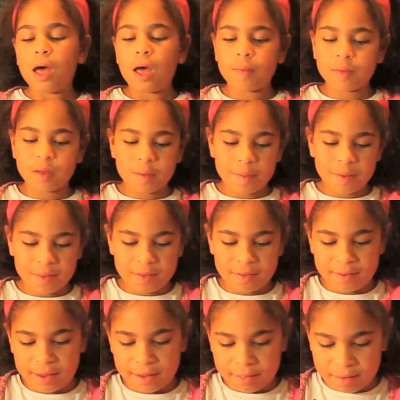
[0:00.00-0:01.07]
I'm going to
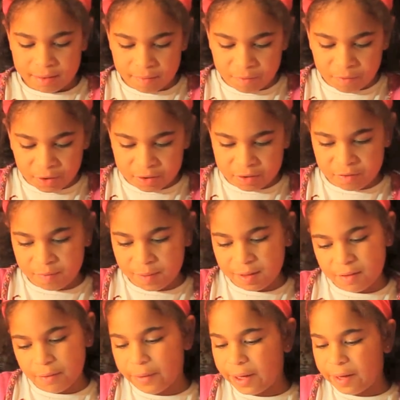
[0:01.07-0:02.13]
stick this in front of me
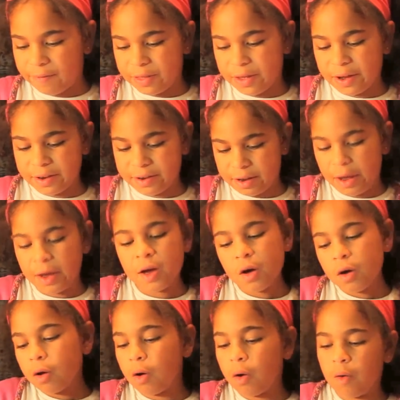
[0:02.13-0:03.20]
so I have the idea
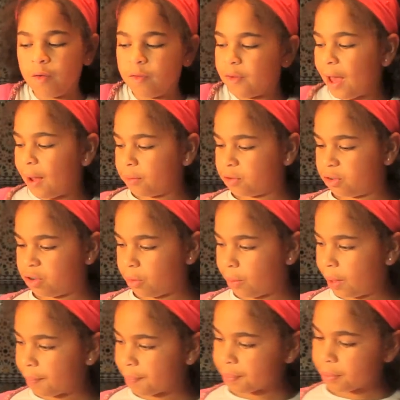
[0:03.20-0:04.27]
of how to do it.